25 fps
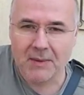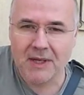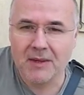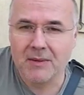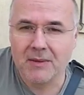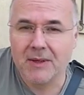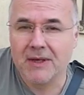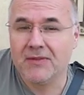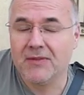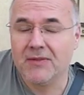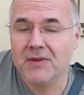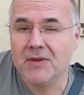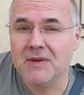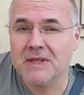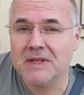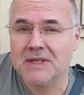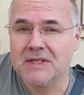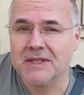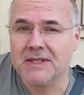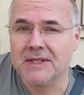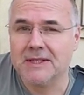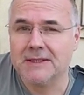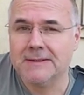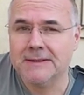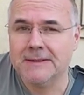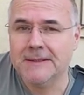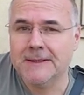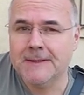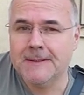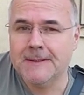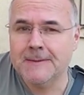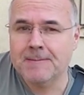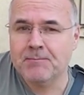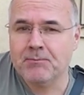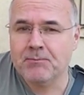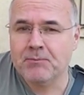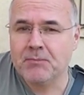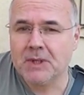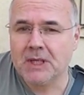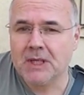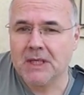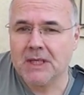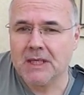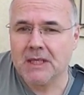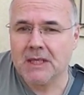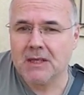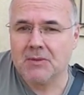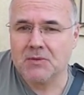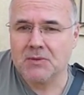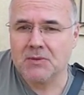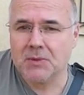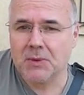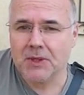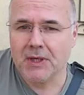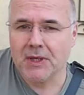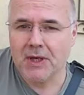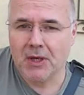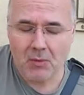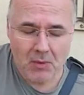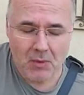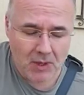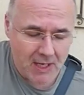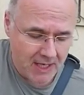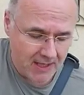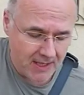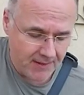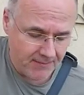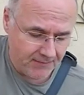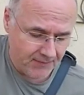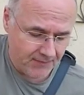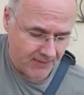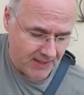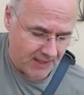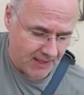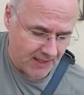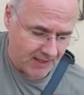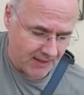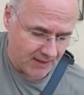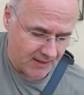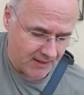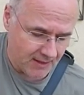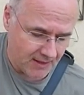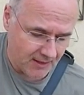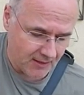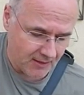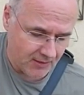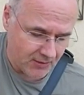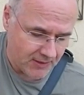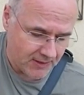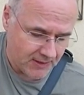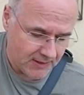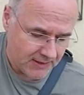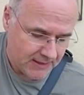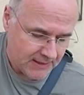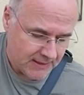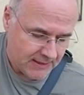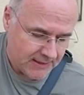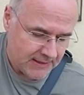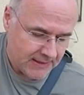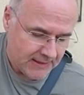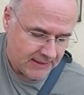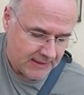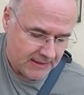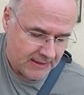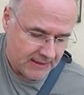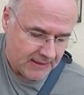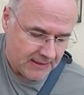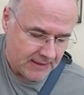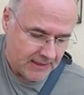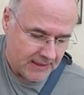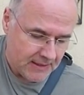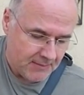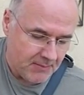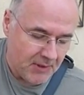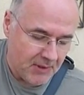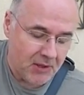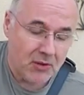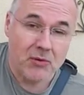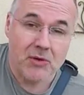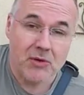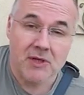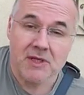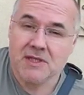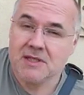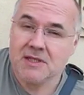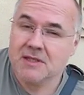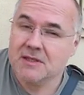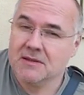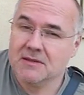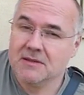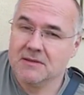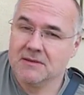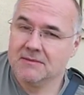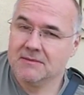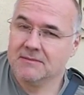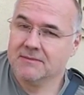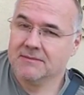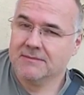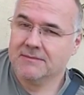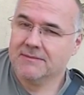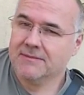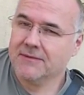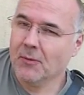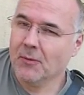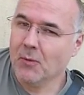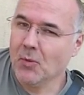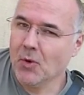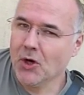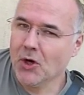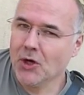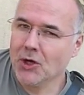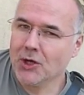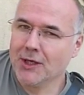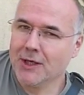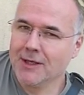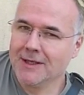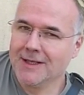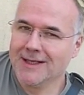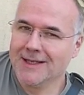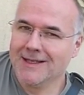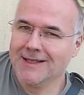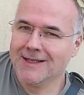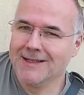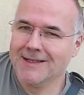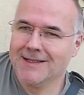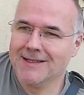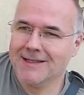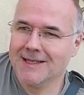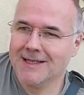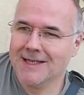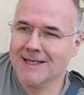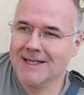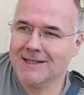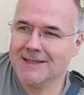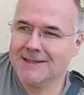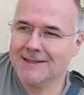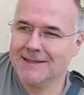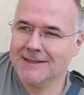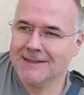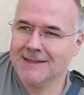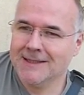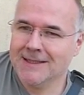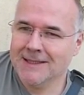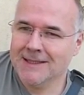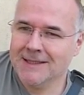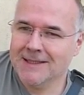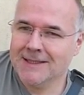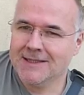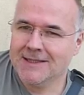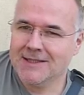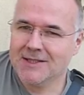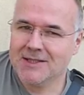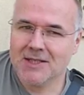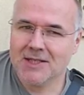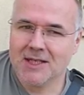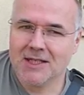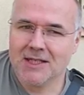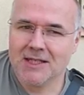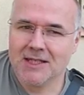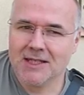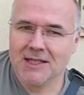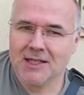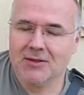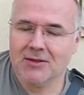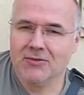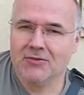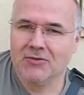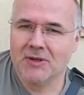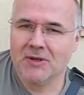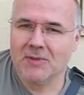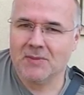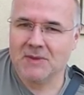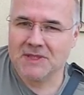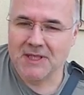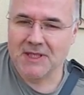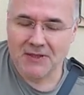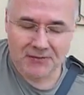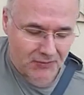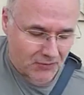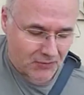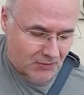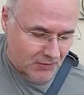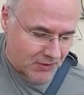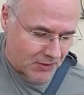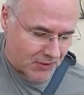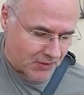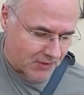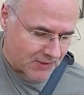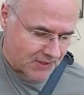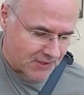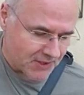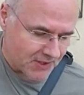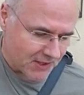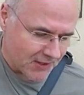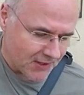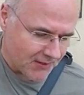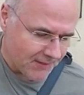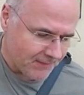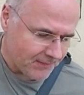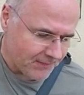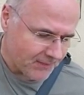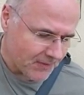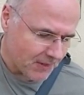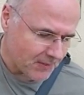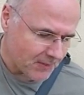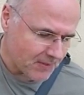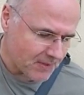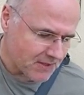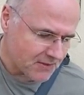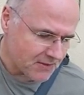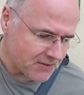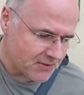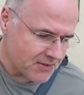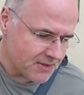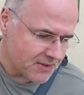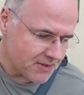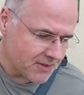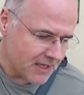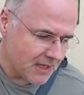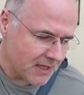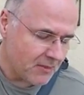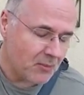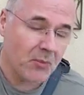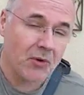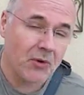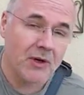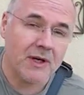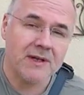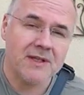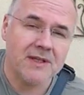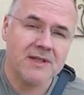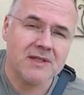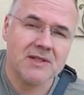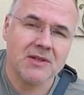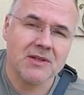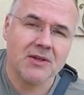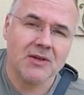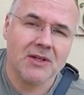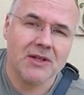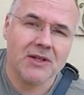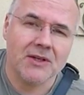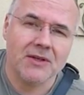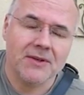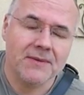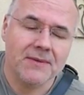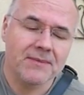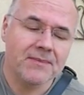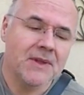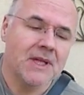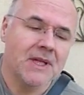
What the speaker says: but anyway, a few years ago I was working away and I got a bonus from work and decided to go and treat myself to a new guitar up in Edinburgh, in Scotland.